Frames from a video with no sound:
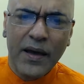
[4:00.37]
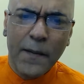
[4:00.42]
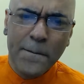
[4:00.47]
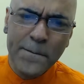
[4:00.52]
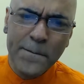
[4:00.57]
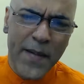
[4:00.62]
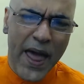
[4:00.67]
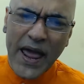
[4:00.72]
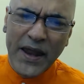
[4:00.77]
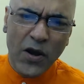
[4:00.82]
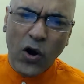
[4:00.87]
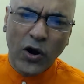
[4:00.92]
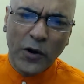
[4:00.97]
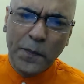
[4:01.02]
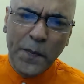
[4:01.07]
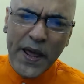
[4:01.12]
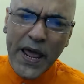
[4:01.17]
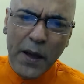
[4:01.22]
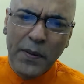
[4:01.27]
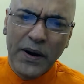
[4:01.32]
may
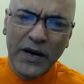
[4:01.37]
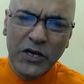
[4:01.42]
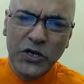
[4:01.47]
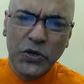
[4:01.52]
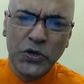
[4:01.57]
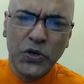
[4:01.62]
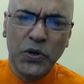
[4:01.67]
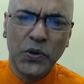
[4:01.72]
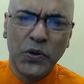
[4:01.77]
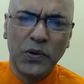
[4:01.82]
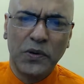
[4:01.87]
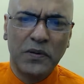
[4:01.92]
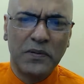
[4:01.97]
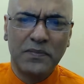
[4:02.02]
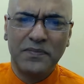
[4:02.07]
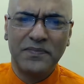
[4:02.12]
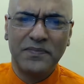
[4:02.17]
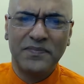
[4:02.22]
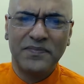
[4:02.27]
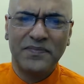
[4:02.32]
not be able to do.
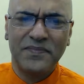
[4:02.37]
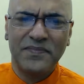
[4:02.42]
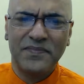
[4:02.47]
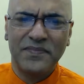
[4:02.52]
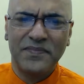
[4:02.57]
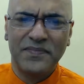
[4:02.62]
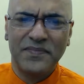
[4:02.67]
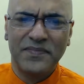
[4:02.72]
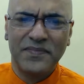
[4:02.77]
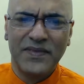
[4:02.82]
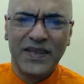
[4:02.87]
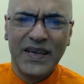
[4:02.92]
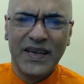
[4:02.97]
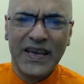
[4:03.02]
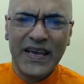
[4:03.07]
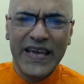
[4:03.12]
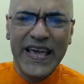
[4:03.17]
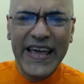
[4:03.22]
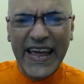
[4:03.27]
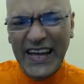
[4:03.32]

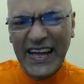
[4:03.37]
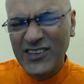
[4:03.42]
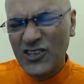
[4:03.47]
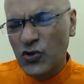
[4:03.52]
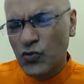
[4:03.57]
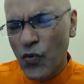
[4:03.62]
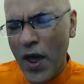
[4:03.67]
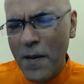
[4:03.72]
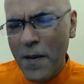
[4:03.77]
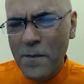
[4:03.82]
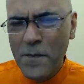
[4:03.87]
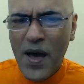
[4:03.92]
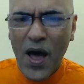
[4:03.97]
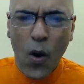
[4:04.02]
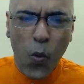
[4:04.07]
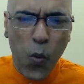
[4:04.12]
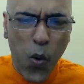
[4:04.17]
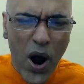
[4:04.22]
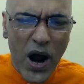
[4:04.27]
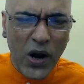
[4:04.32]
He can
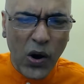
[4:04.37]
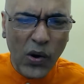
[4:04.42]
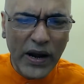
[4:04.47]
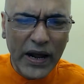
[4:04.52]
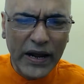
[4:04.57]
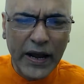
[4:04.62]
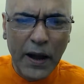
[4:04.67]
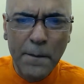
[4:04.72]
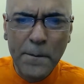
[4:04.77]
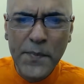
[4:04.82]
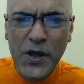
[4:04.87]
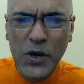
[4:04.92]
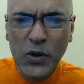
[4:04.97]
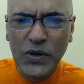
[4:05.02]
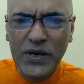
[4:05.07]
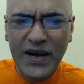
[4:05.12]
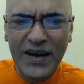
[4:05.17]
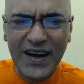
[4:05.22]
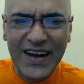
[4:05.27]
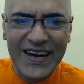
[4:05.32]
swim, work on a
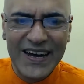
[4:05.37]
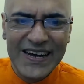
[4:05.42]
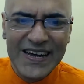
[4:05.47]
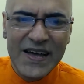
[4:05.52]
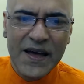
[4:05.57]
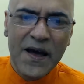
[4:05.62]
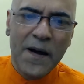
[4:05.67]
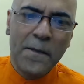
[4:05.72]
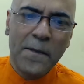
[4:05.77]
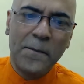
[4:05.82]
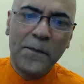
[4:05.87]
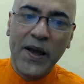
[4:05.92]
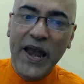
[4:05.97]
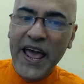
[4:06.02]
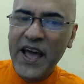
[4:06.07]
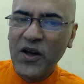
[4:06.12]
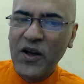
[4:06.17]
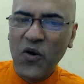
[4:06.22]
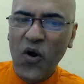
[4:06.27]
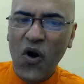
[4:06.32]
computer,
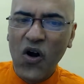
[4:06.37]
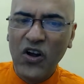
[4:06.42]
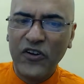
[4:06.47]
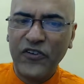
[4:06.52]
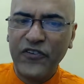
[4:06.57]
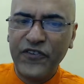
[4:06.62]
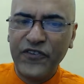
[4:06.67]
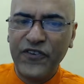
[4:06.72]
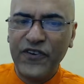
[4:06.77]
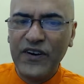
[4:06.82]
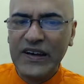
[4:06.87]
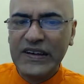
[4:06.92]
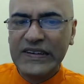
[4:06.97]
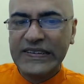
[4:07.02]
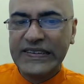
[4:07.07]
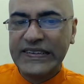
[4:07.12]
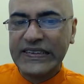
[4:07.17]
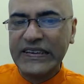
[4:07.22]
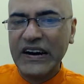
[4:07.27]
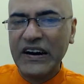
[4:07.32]
play golf,
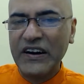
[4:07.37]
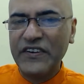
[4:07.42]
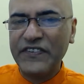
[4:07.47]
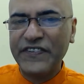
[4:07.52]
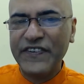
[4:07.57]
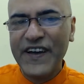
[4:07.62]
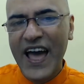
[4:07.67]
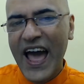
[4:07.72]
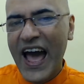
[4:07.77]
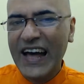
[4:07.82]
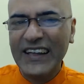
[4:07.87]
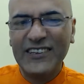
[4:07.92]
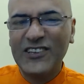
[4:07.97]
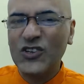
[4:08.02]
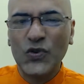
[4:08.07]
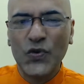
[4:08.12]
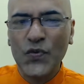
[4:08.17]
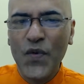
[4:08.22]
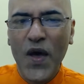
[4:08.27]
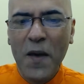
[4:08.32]
surf and
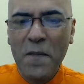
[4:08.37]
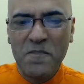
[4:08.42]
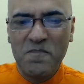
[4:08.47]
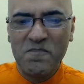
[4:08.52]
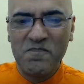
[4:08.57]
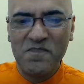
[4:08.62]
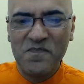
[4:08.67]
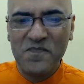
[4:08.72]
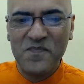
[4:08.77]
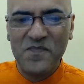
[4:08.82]
swim.